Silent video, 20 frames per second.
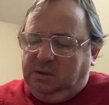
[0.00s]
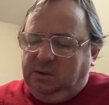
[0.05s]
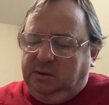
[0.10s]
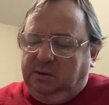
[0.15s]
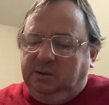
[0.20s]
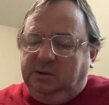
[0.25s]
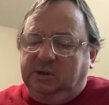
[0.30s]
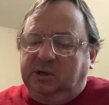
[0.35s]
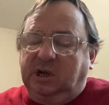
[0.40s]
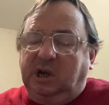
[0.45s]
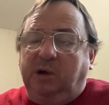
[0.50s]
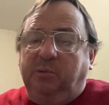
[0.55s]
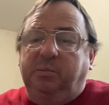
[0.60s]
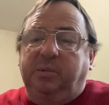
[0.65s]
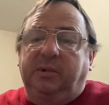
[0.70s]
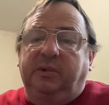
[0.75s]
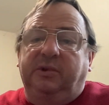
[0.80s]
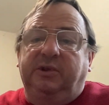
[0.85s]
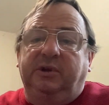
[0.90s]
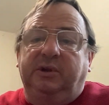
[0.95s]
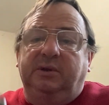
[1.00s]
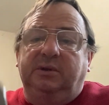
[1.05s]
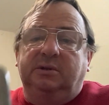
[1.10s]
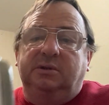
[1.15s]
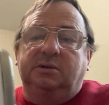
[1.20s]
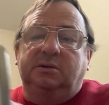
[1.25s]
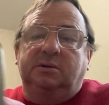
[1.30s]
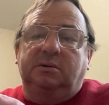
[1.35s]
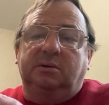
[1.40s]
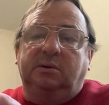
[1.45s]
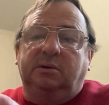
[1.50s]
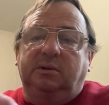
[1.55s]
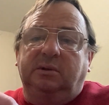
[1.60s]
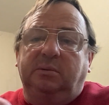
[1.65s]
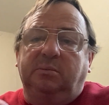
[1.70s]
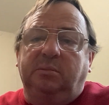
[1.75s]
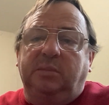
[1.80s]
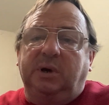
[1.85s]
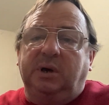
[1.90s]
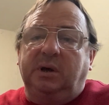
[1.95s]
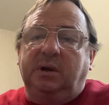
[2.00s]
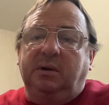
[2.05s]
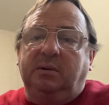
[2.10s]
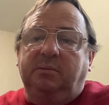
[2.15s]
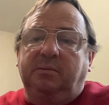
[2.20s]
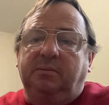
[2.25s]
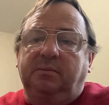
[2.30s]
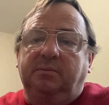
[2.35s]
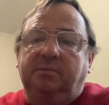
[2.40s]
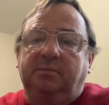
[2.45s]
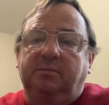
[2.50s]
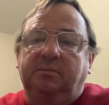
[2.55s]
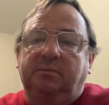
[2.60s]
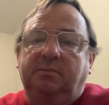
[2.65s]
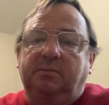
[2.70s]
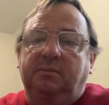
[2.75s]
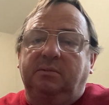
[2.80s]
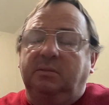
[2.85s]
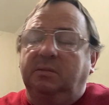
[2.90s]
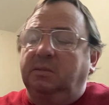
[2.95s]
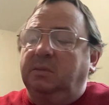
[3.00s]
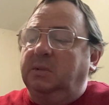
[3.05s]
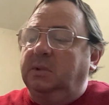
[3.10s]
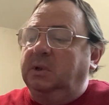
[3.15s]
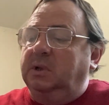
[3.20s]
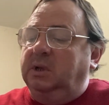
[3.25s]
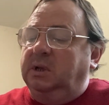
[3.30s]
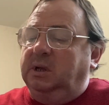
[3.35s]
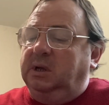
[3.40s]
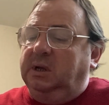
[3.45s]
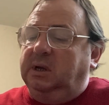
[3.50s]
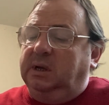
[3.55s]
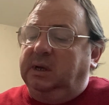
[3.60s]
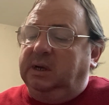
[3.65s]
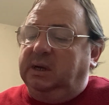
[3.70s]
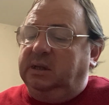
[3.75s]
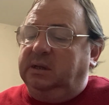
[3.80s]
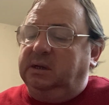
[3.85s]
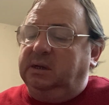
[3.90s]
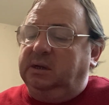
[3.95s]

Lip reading: those couple of things on the bottom, and I